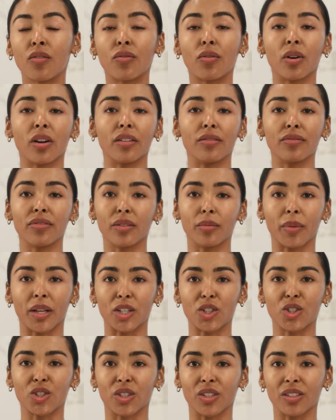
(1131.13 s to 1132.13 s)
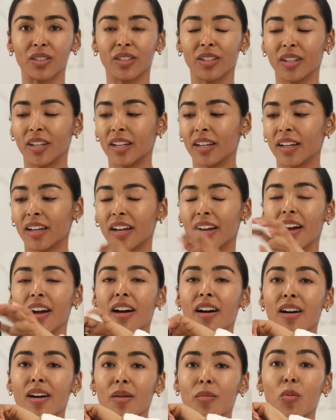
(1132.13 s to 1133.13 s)
for inflammation.
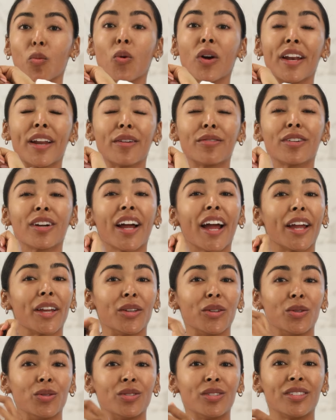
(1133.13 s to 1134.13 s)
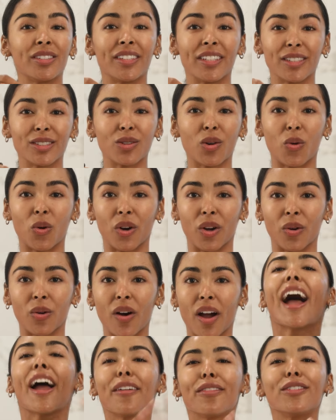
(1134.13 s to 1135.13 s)
Whenever I use this oil,
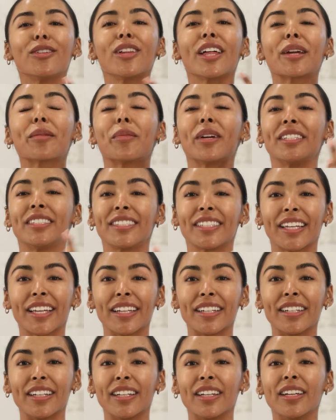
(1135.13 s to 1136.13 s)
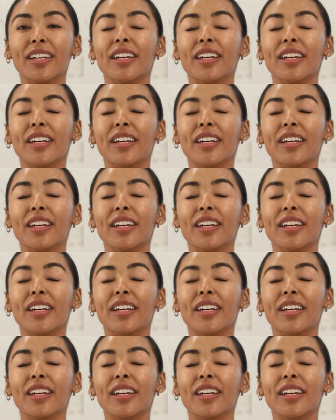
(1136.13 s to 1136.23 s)
I feel like my skin